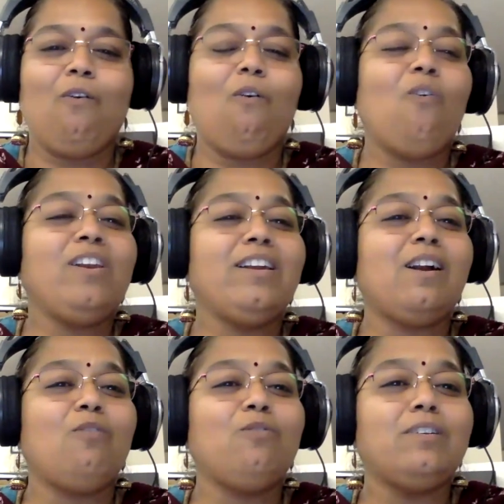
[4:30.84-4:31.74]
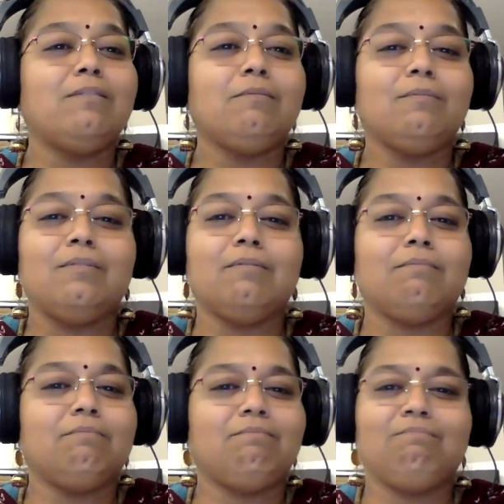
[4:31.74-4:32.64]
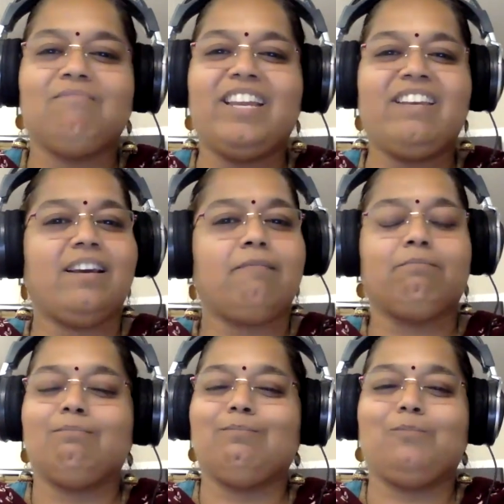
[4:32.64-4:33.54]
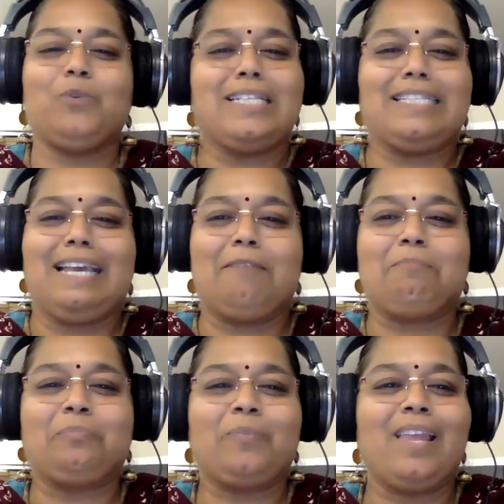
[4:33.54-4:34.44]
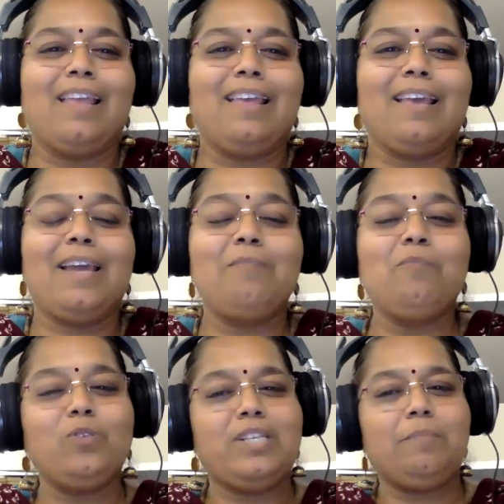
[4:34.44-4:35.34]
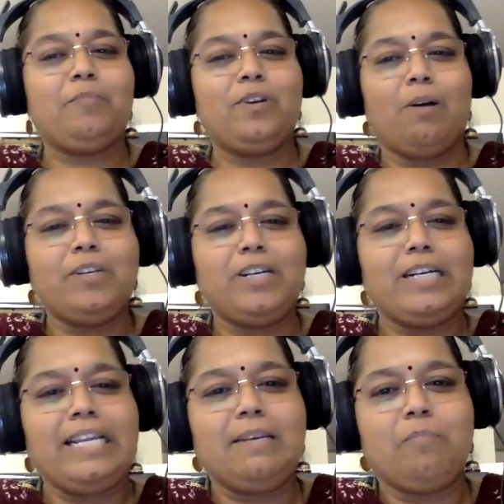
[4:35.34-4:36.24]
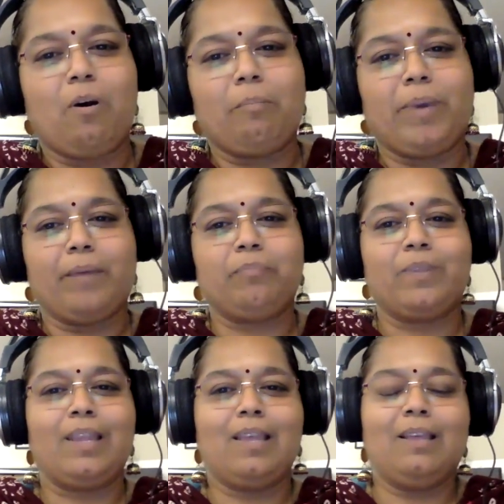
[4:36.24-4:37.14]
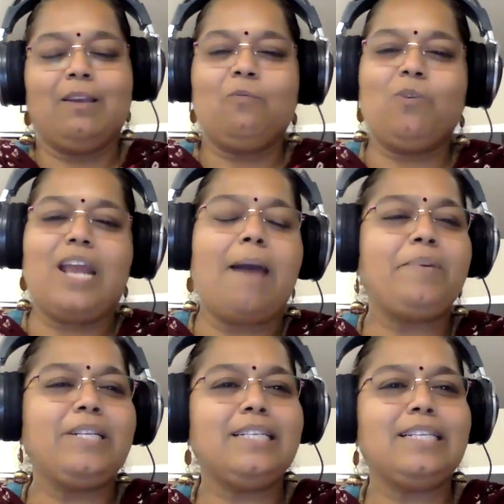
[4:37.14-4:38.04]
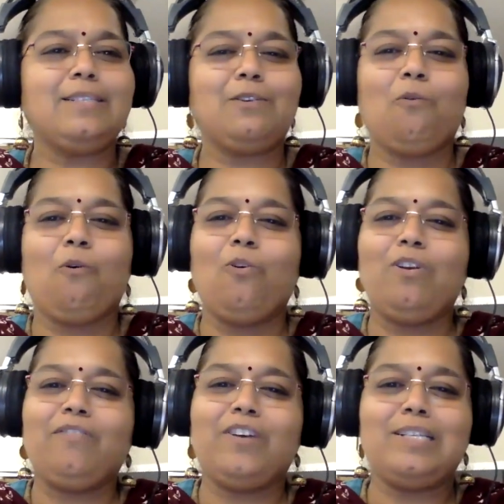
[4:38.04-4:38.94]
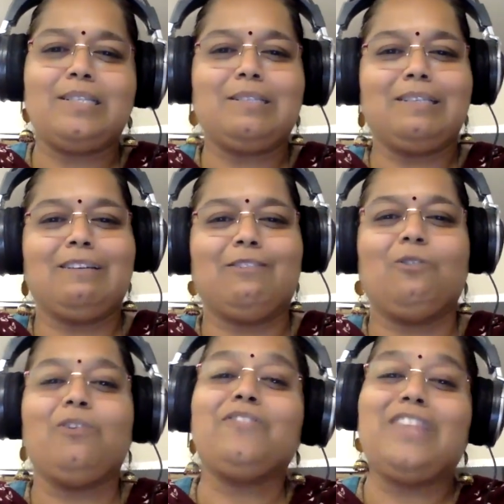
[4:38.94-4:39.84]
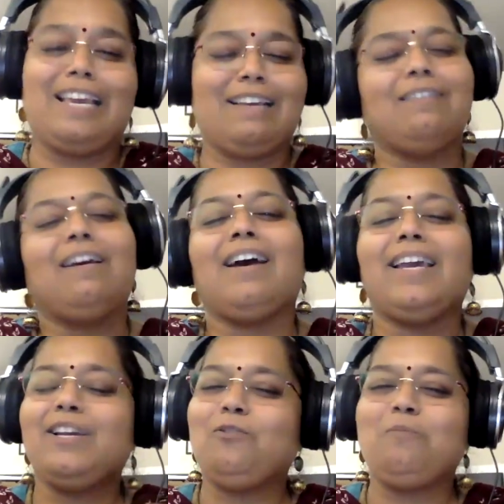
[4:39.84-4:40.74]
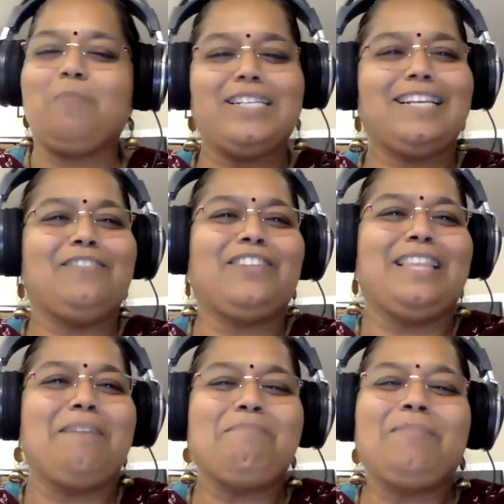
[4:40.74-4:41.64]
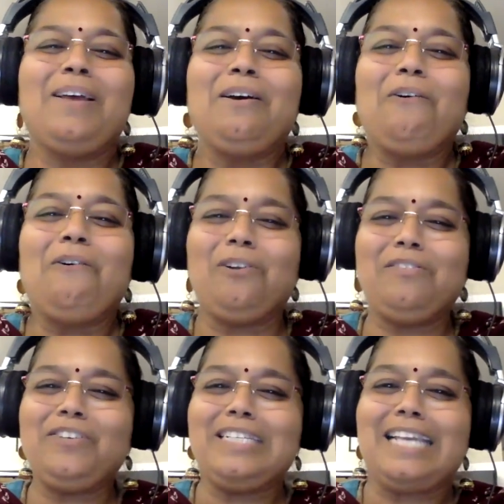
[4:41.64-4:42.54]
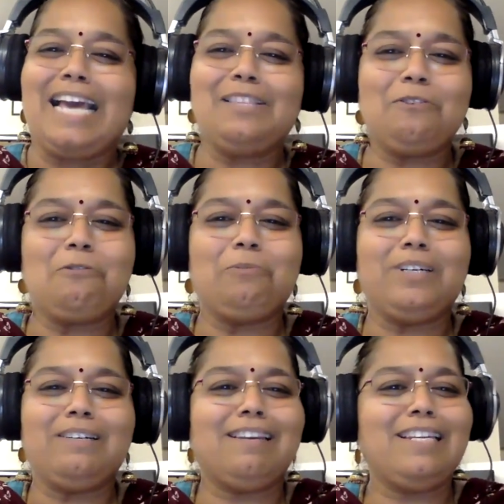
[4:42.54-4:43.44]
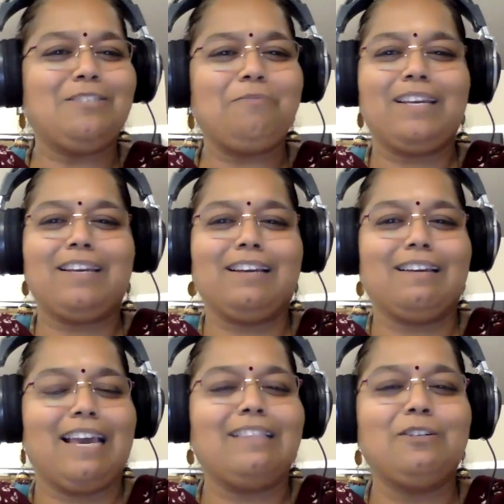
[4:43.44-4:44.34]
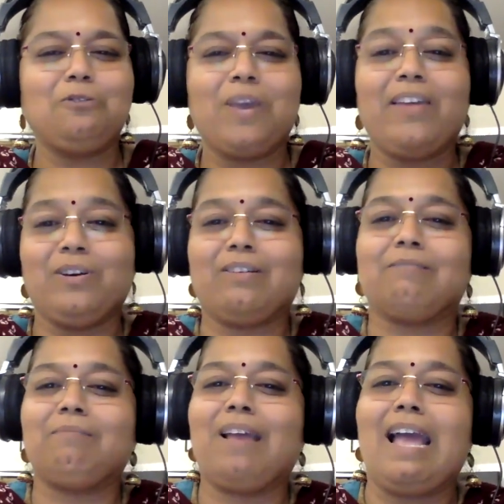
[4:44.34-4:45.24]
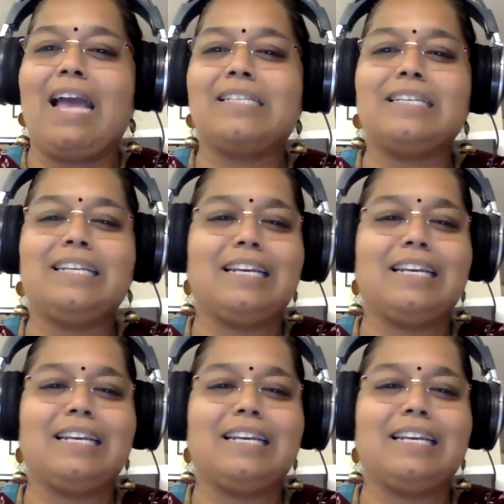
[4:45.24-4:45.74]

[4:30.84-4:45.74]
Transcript: all around India, we can say, and mostly predominantly in Bombay. What happens is all of us, I include myself in them, all of us gather over each week, gather together at